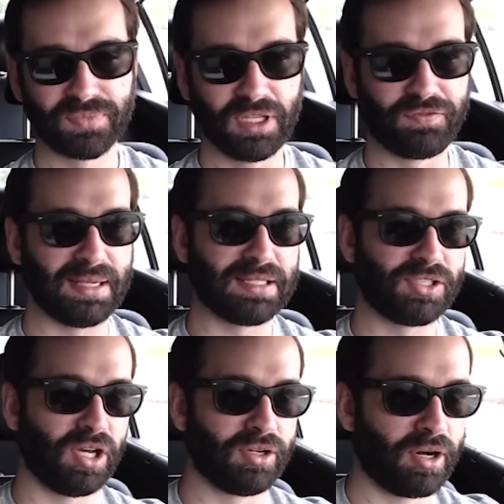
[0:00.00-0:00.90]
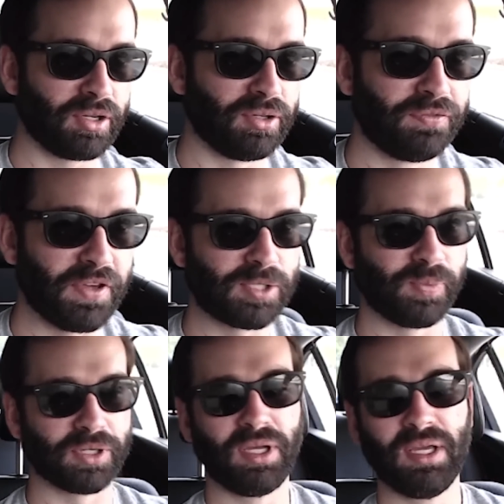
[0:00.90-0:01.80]
In fact, I saw an article on
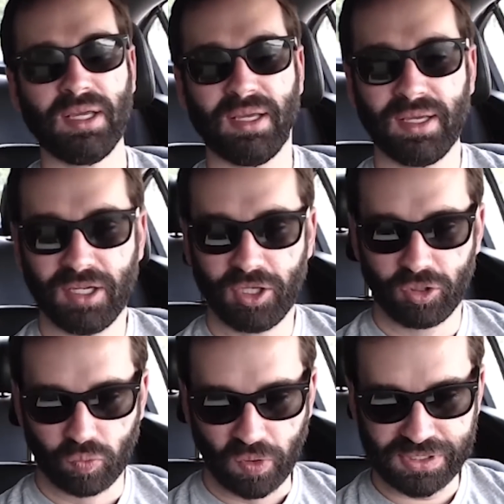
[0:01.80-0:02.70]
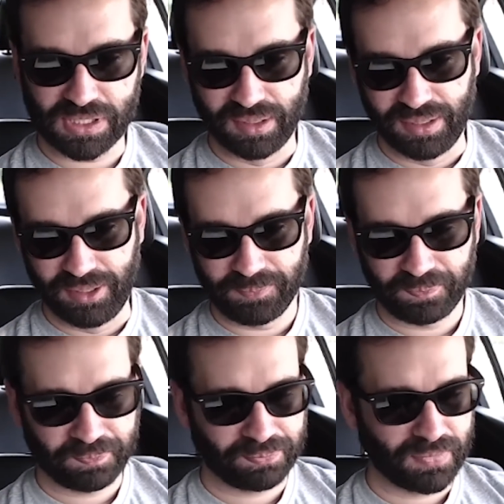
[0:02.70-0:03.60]
Facebook recently
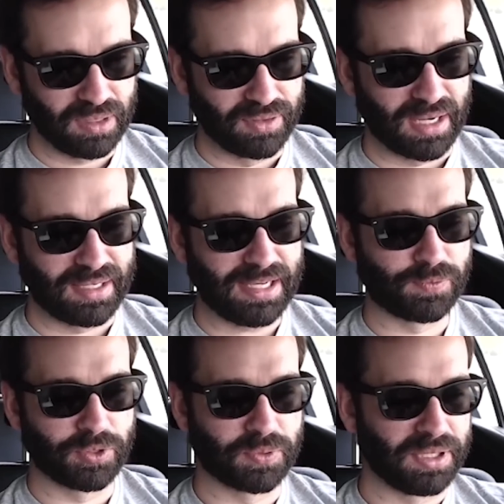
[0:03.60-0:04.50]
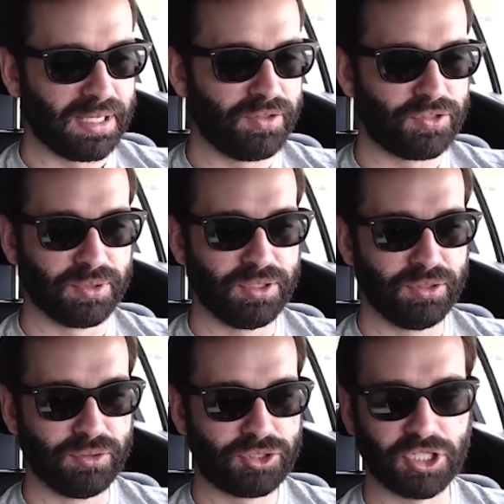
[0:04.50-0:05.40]
that I guess was related to a
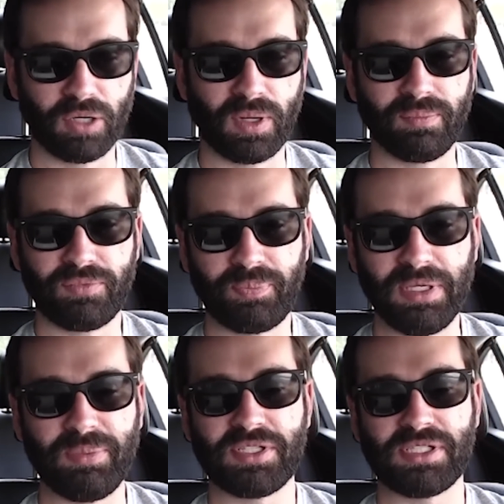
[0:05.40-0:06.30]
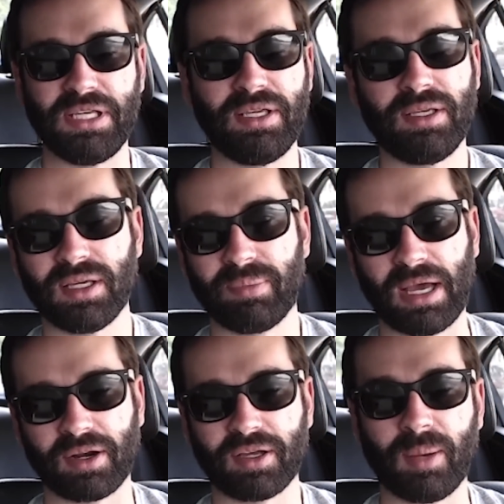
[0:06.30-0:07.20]
new show on the BBC
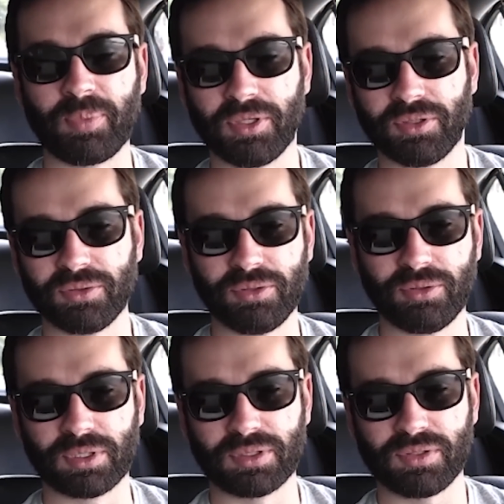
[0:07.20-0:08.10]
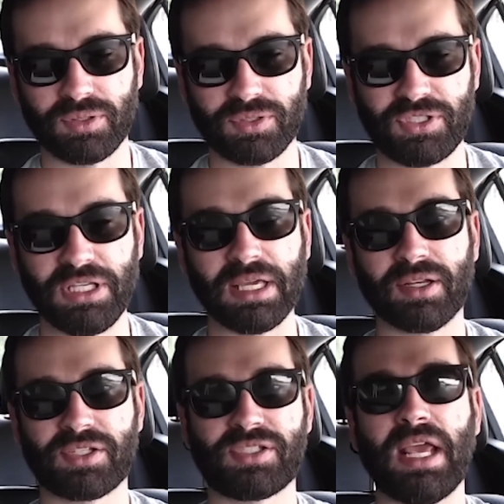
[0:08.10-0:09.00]
about a couple who are seeking
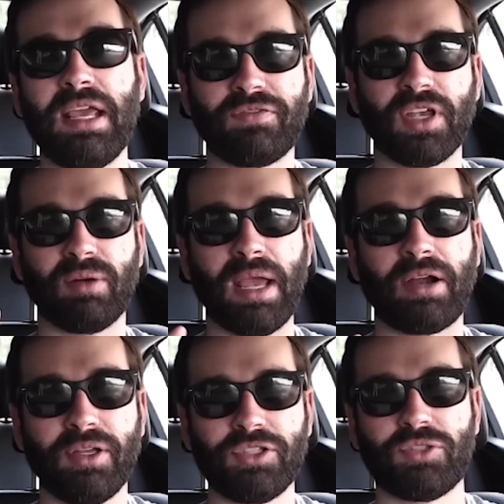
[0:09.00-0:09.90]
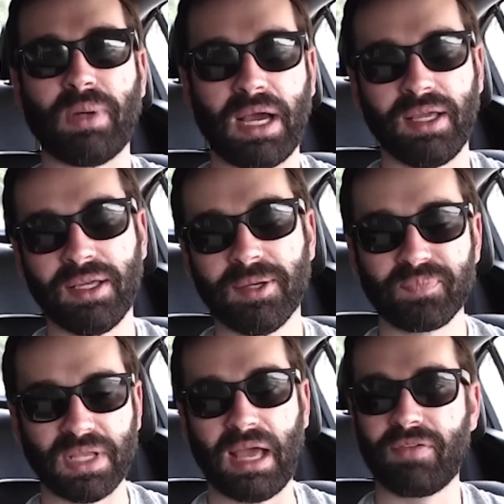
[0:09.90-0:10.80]
to save their marriage by
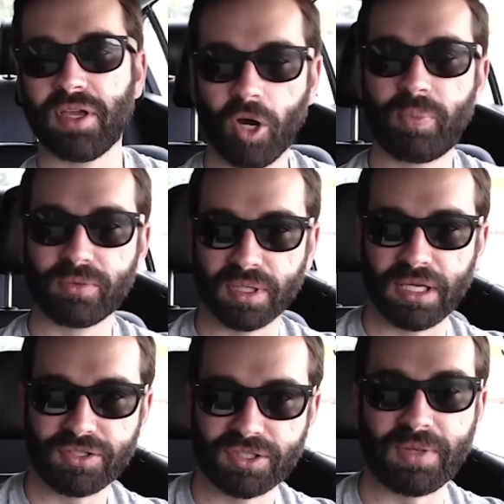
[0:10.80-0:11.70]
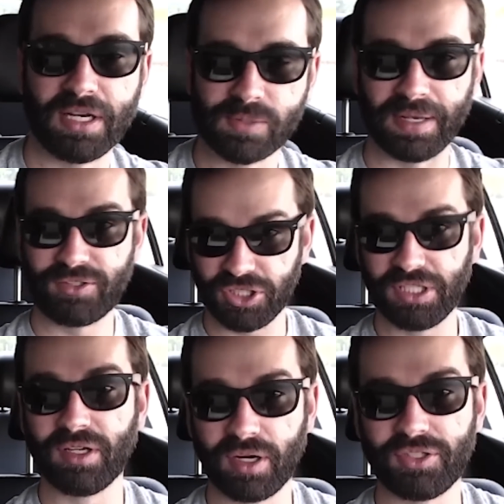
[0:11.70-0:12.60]
having an open relationship, that is, by
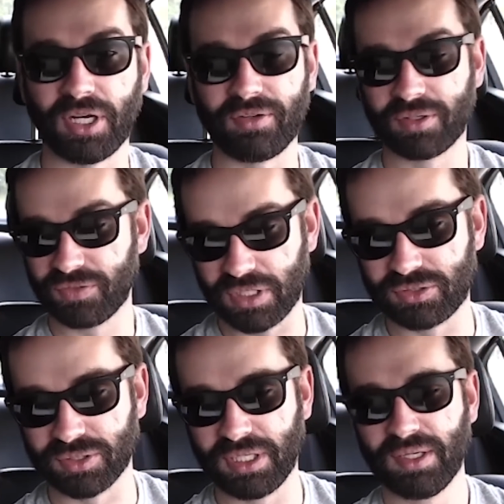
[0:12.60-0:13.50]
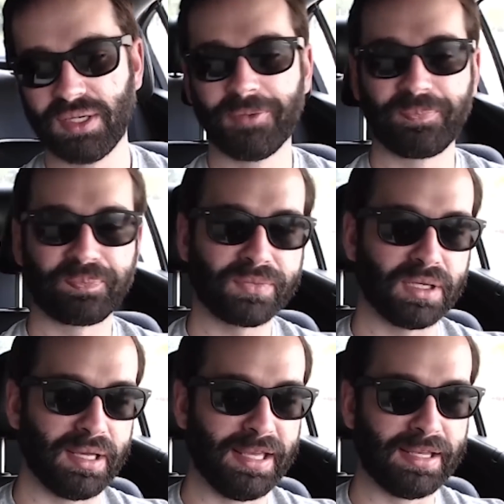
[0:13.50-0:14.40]
cheating on each other consensually.
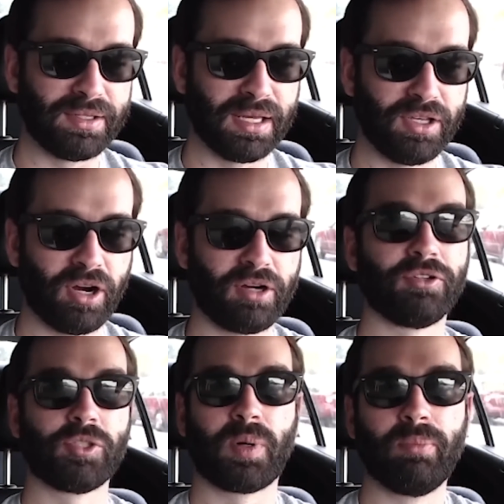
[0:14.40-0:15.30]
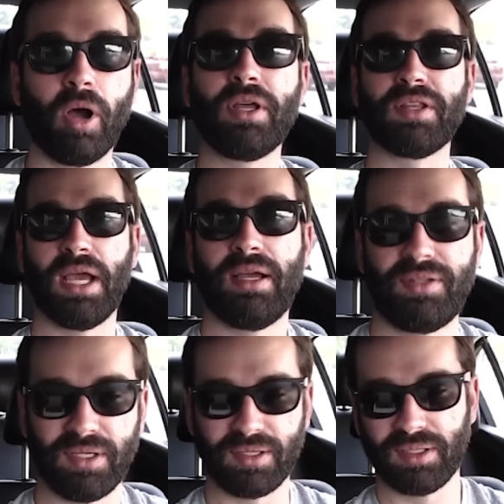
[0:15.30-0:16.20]
And uh, the article is promoting the
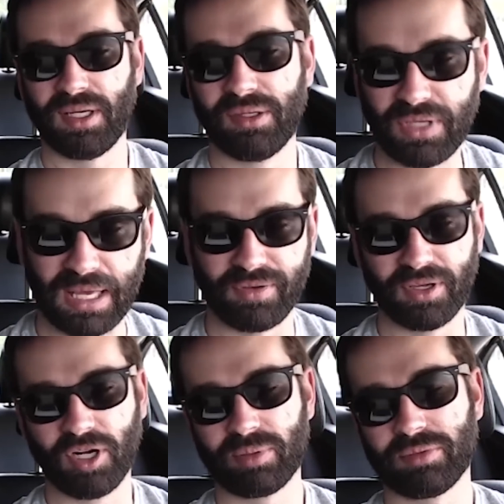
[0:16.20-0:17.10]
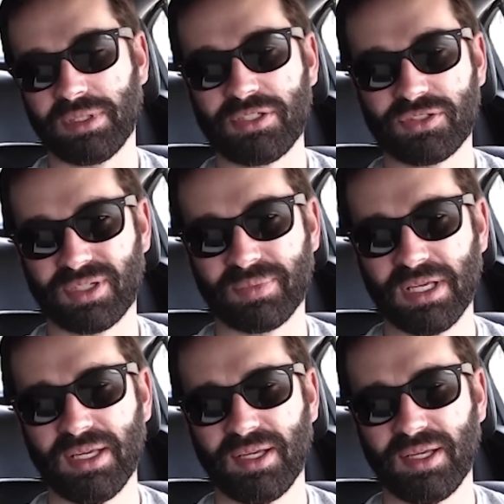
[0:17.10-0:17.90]
idea of having an open relationship.